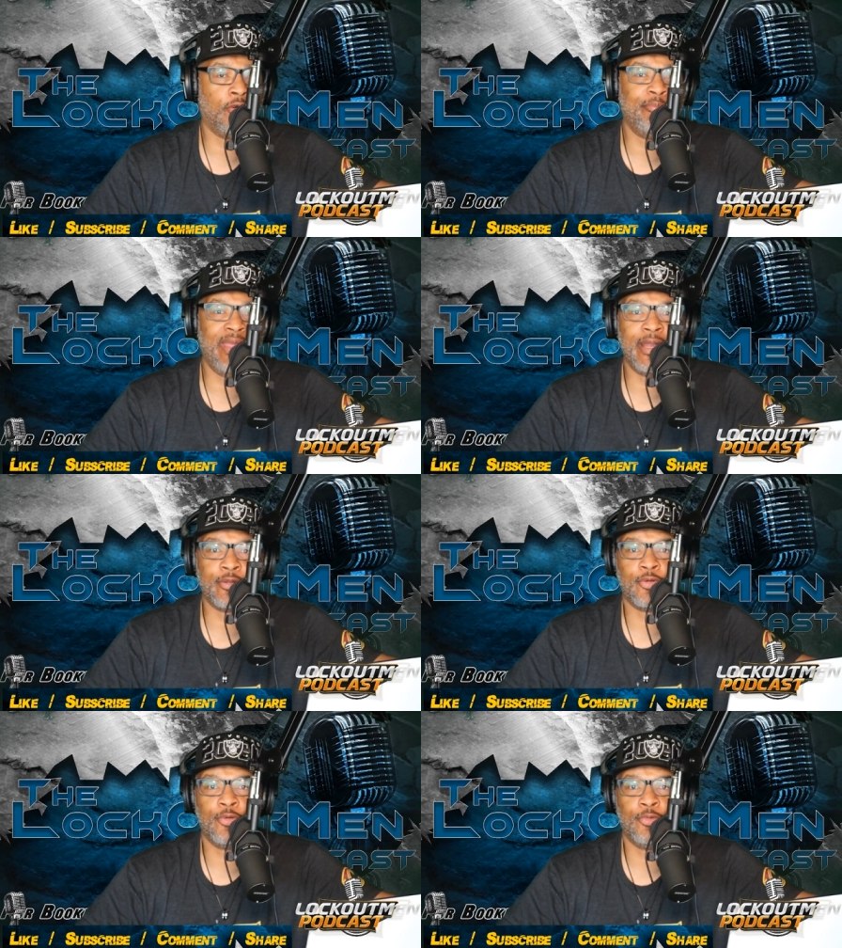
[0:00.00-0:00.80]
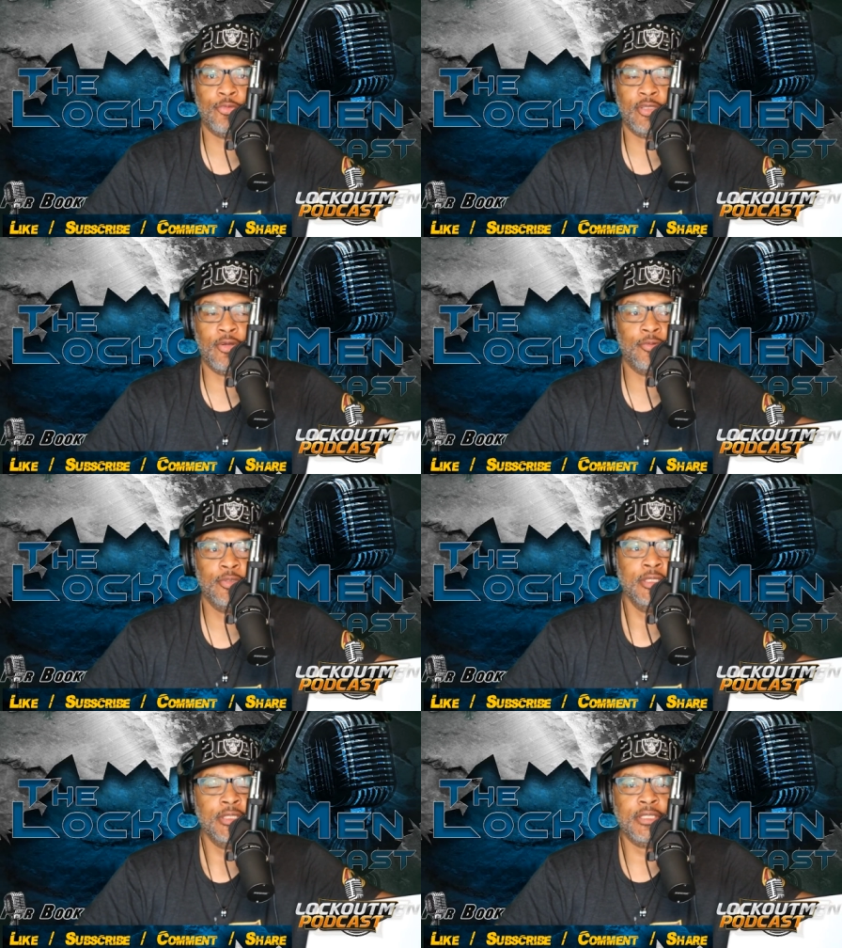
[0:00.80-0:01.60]
medical, your,
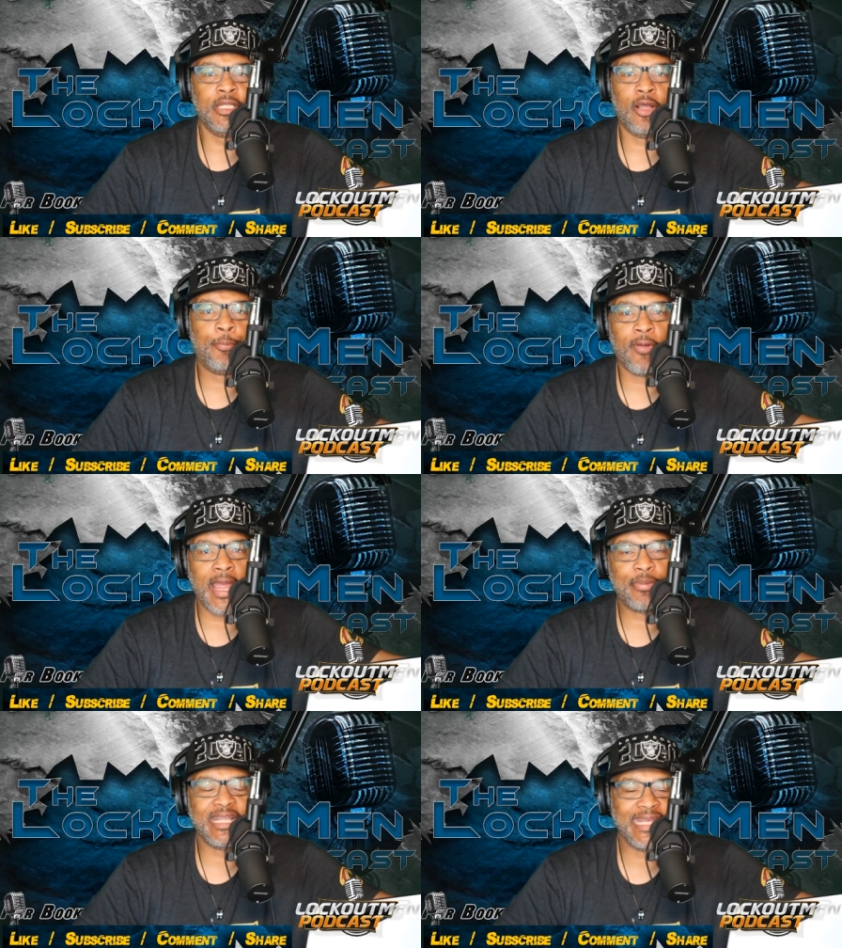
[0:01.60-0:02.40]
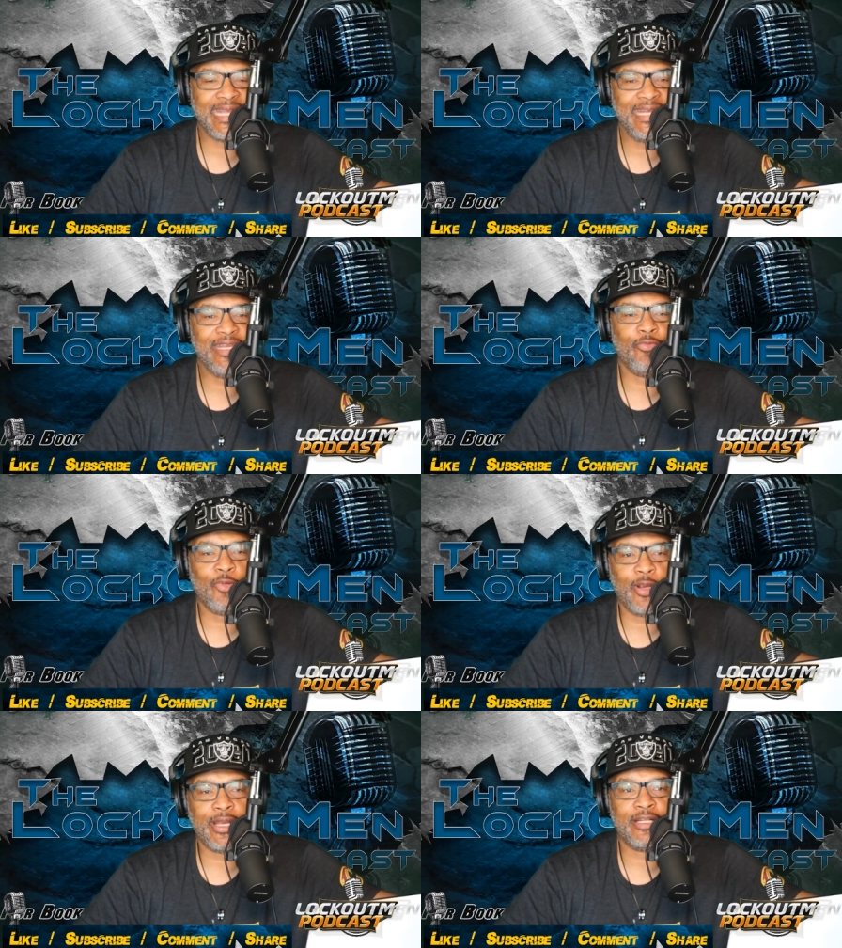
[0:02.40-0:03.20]
you know, probably anywhere
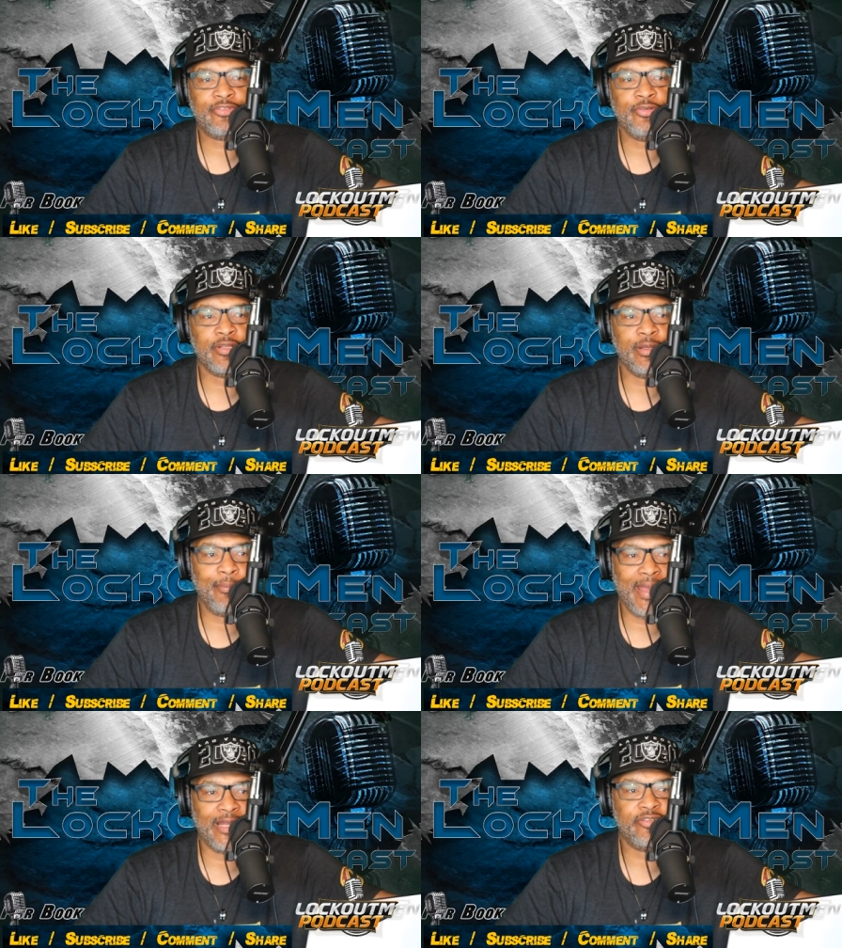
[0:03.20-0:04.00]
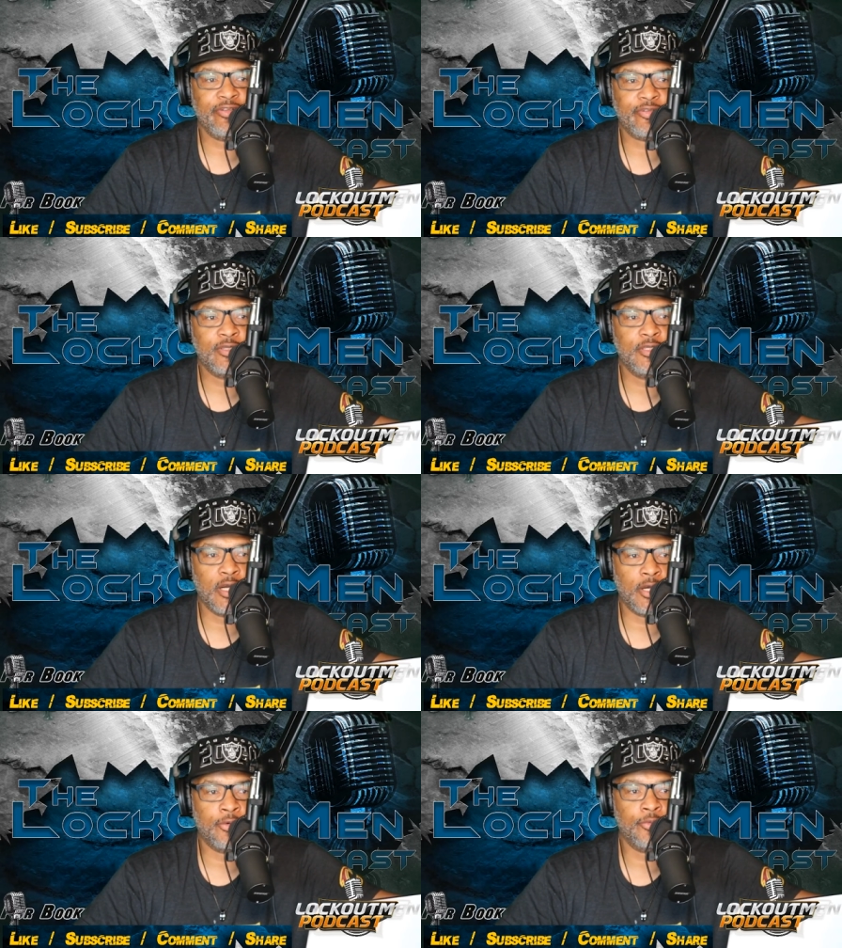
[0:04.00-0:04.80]
that you can imagine to
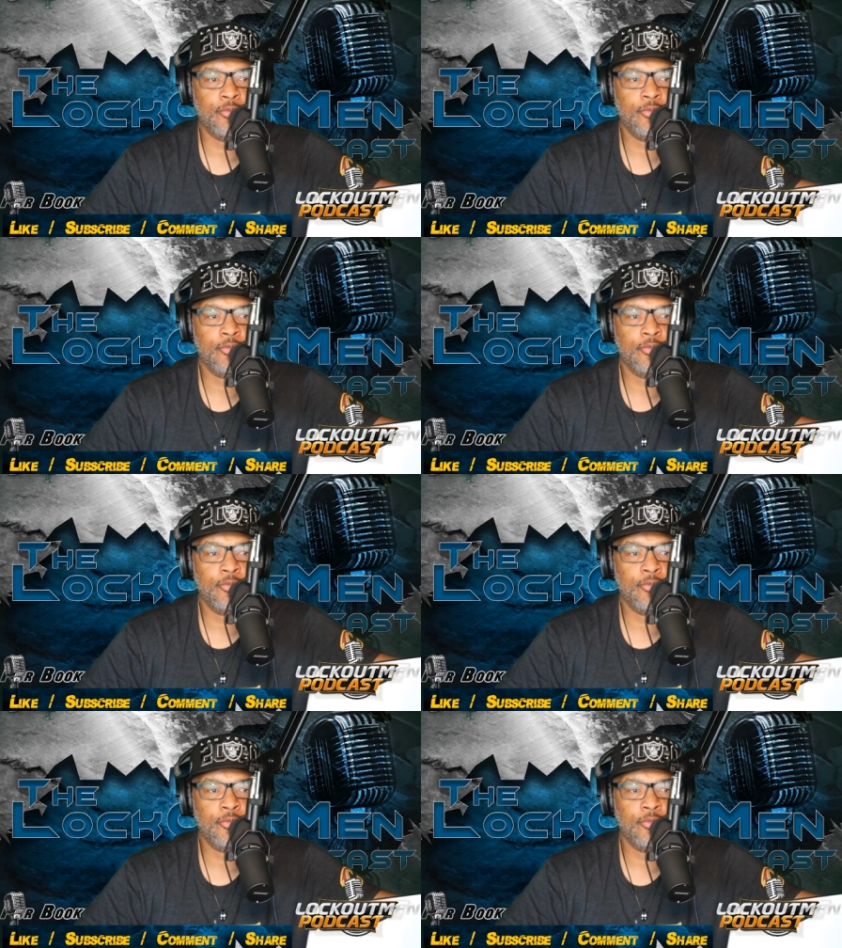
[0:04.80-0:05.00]
go